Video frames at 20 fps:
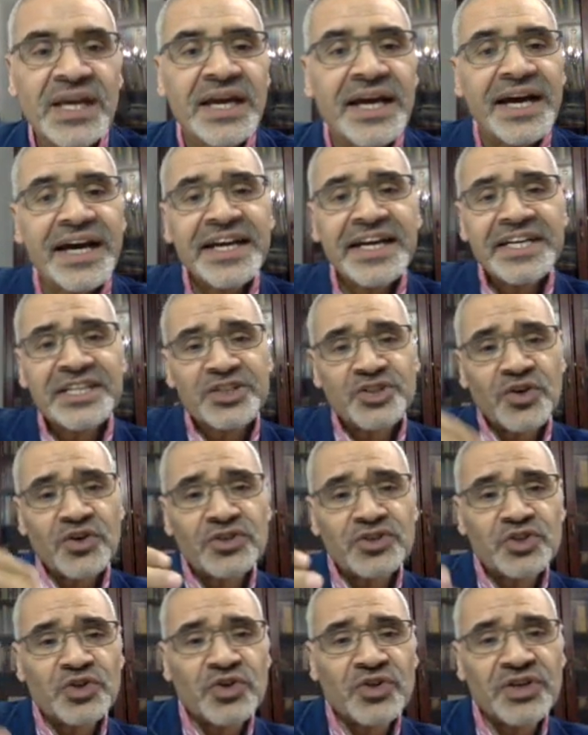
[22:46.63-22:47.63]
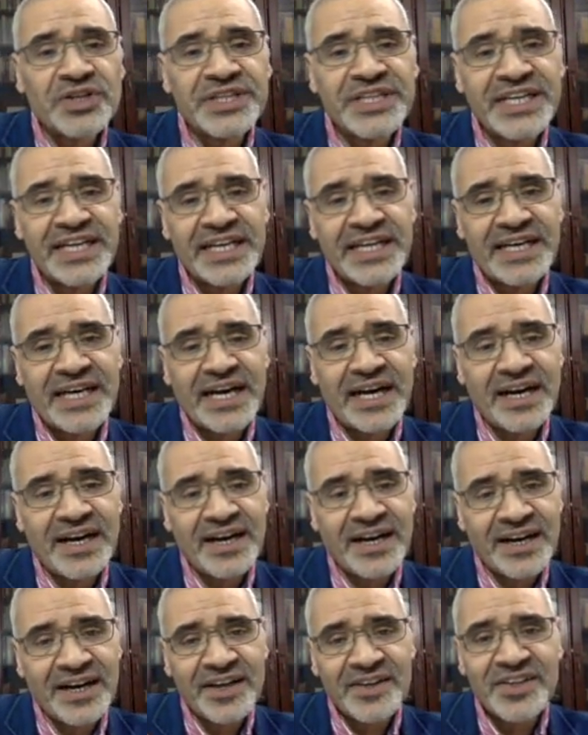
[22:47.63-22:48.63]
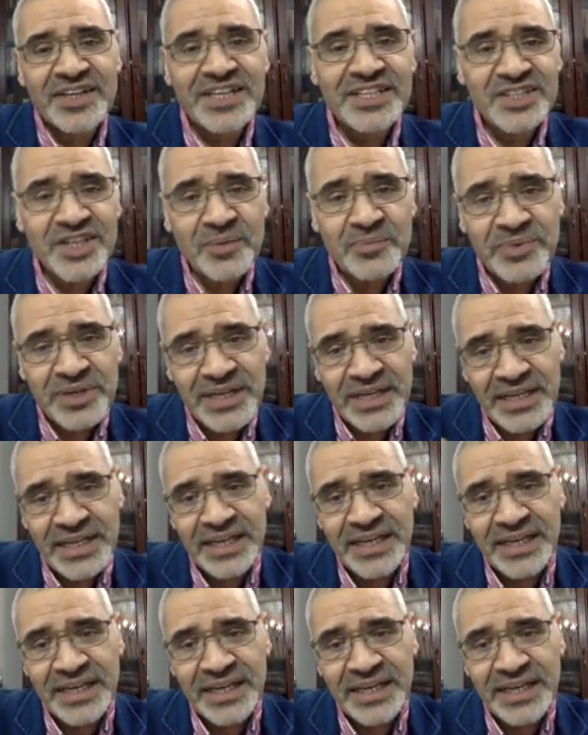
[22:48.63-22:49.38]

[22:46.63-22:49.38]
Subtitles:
and here's also the another example,